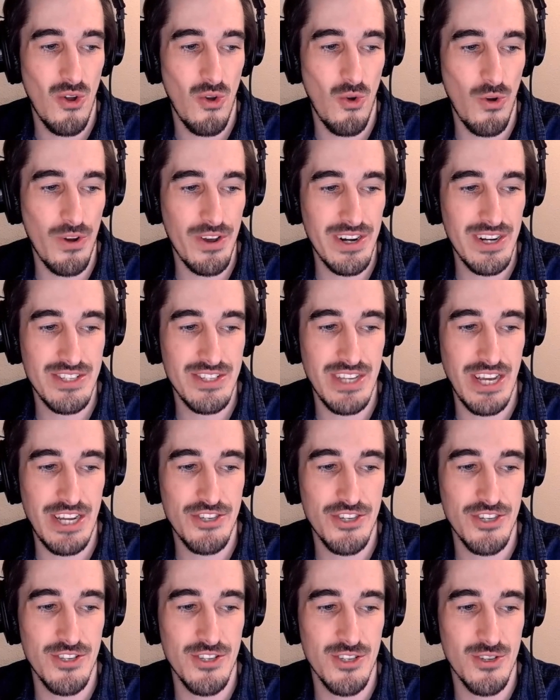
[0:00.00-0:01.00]

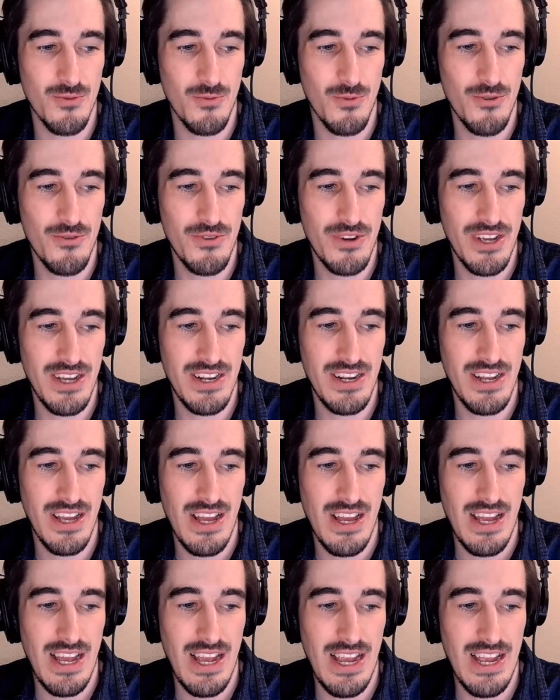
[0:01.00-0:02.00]
organizations rooted
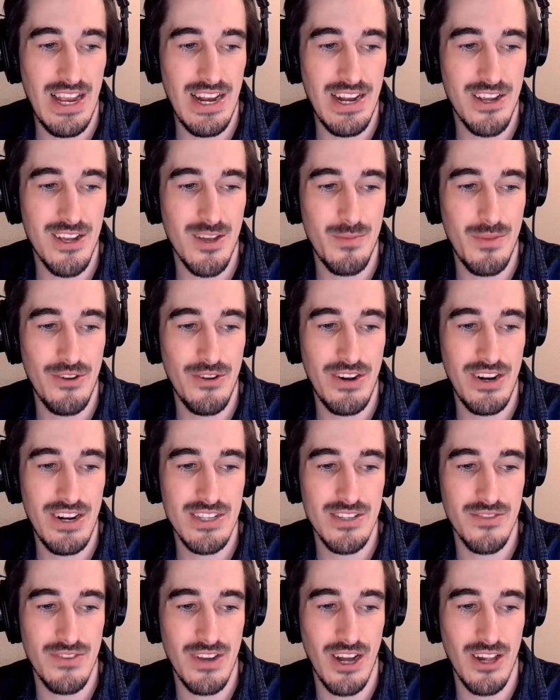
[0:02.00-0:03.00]
in
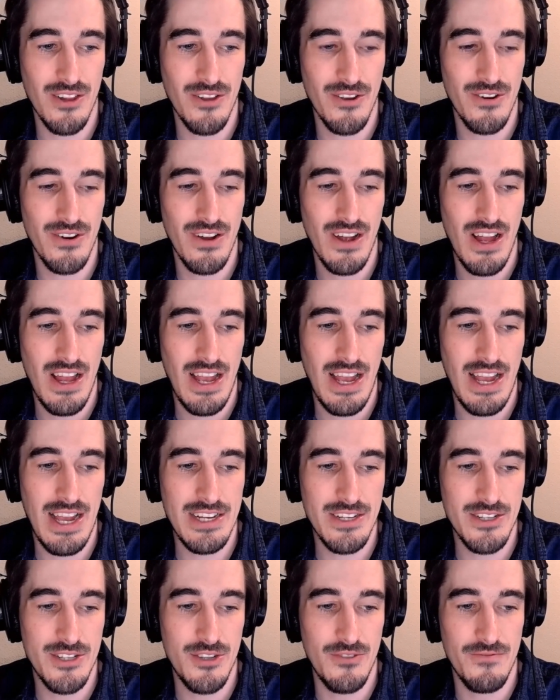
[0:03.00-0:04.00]
communities of color
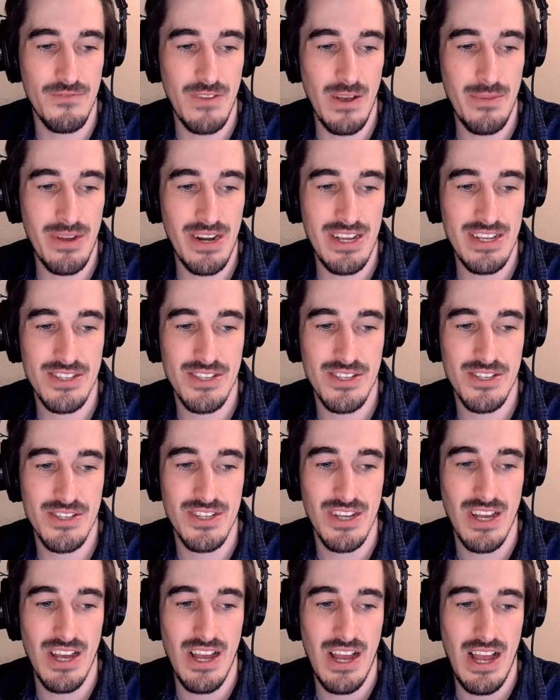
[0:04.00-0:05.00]
and to
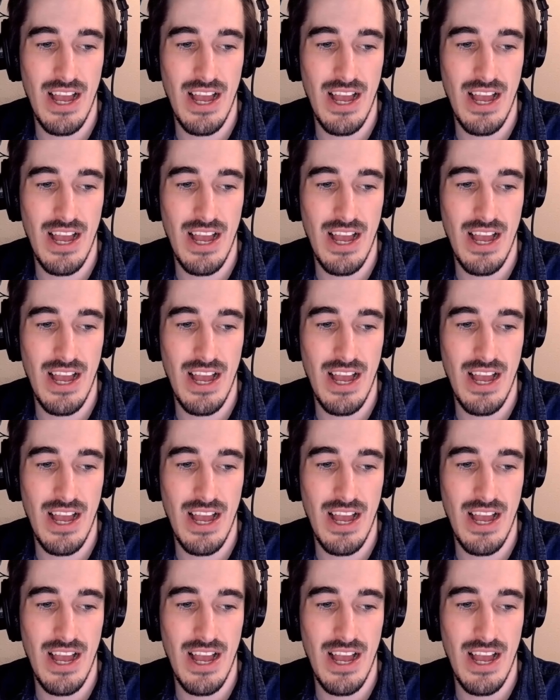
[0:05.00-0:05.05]
feminists,